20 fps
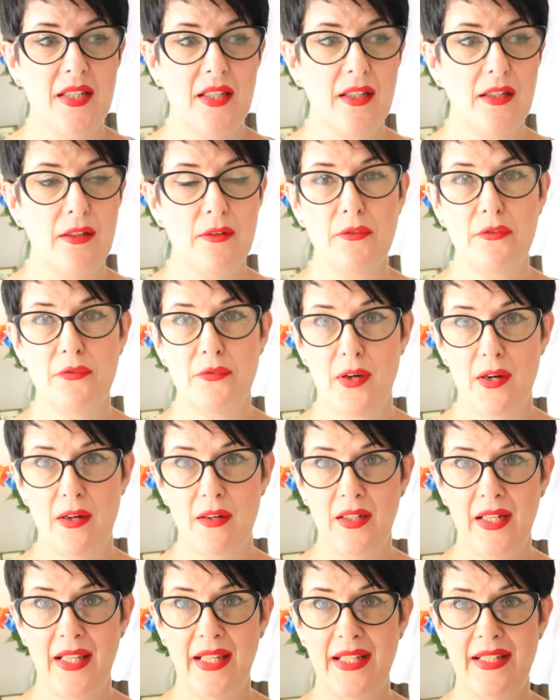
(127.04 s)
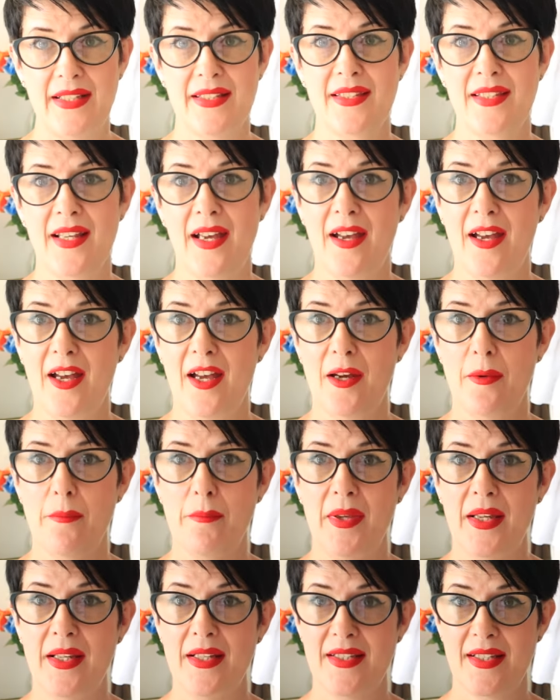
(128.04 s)
to Farleys,
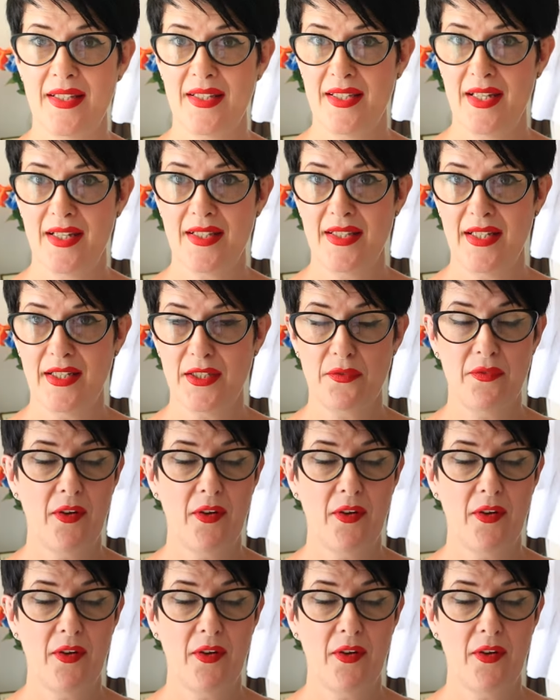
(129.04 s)
it's a Sussex